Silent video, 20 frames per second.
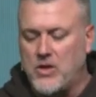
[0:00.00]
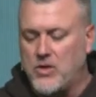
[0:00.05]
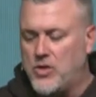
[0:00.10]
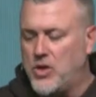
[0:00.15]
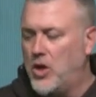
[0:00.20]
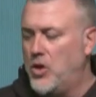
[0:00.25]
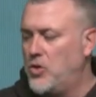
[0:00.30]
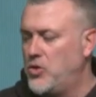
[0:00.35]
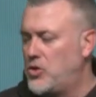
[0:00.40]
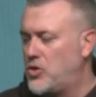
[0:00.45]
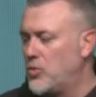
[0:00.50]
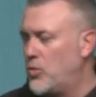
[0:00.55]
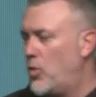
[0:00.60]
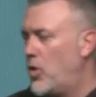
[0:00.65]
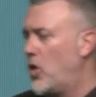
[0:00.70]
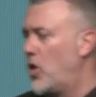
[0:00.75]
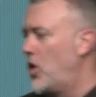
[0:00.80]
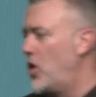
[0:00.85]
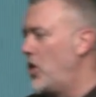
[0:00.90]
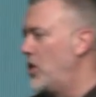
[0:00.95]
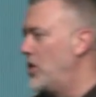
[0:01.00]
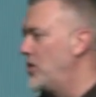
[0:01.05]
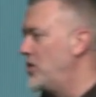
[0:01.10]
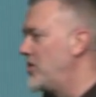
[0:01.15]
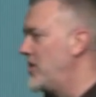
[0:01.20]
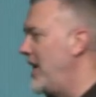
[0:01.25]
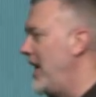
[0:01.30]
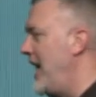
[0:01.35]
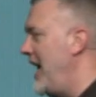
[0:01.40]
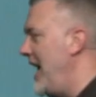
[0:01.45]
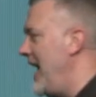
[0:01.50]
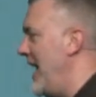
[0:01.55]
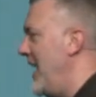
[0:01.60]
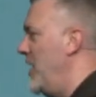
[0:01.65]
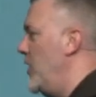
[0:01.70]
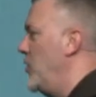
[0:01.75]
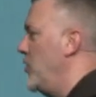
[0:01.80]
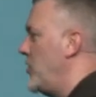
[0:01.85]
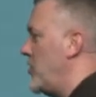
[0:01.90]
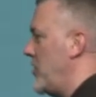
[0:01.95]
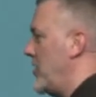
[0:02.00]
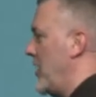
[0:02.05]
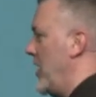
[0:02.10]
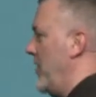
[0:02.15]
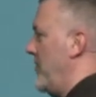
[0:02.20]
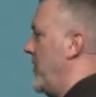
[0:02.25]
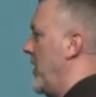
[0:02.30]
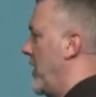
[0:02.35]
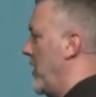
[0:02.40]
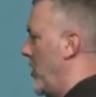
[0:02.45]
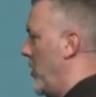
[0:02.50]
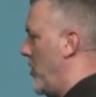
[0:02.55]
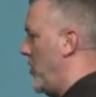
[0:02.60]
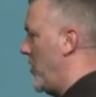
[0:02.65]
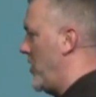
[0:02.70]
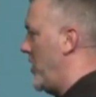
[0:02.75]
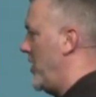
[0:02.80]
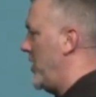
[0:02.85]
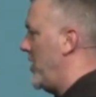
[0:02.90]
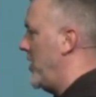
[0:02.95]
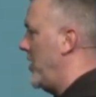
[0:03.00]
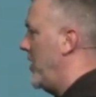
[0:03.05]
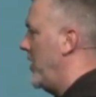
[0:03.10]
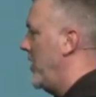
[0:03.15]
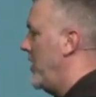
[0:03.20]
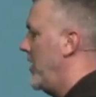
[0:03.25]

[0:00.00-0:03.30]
those words, the house of the Lord,